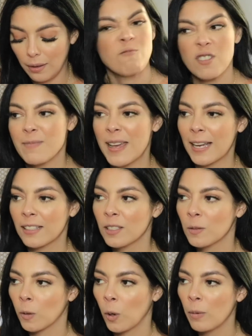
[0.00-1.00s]
One of my
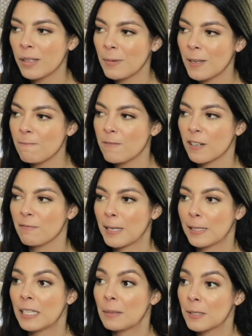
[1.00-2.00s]
exes are always making fun of my
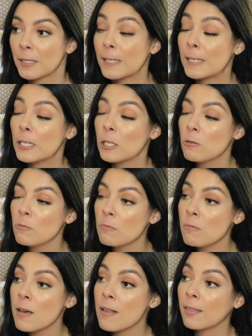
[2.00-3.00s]
lips, like, can
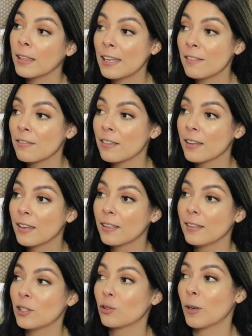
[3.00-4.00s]
you leave
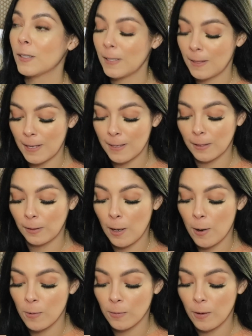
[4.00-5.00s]
these crusty things alone,